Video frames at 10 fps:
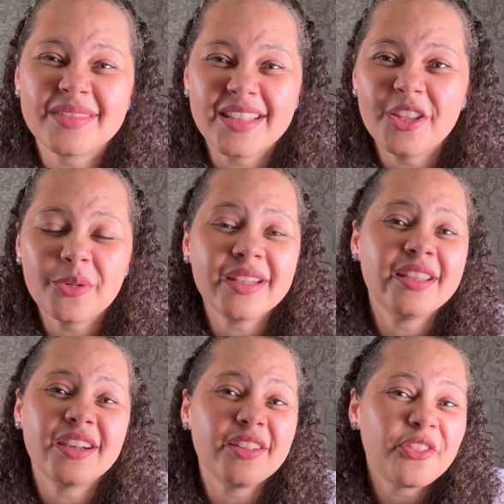This one
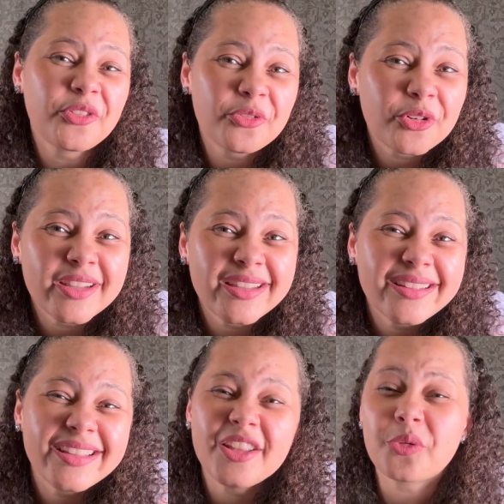here is
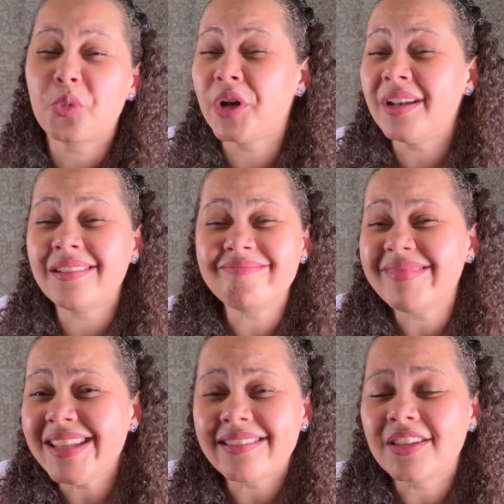free and it's pretty
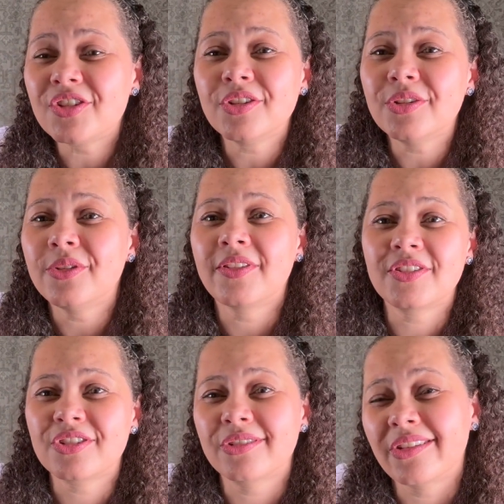easy to use
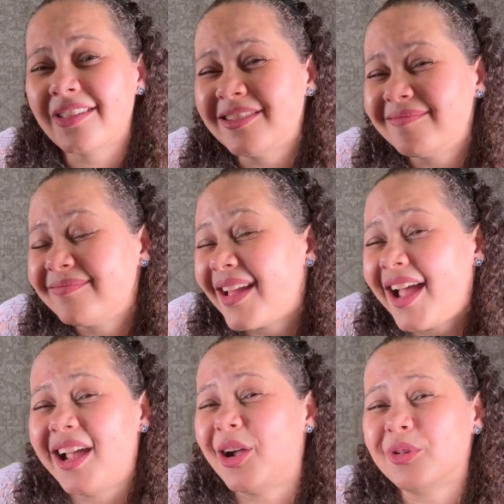too. So
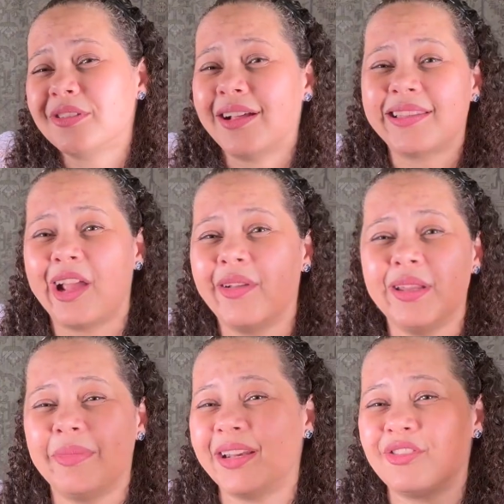I would not tell
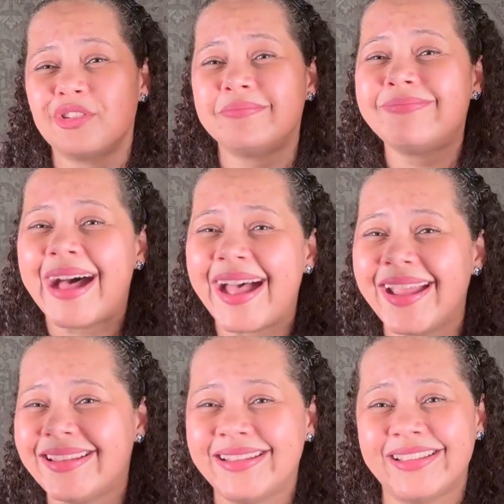anybody to
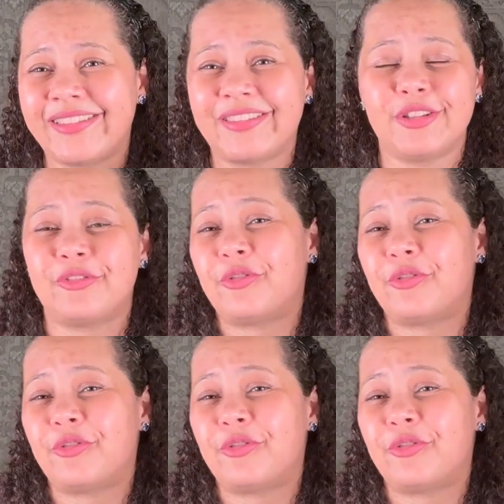buy this.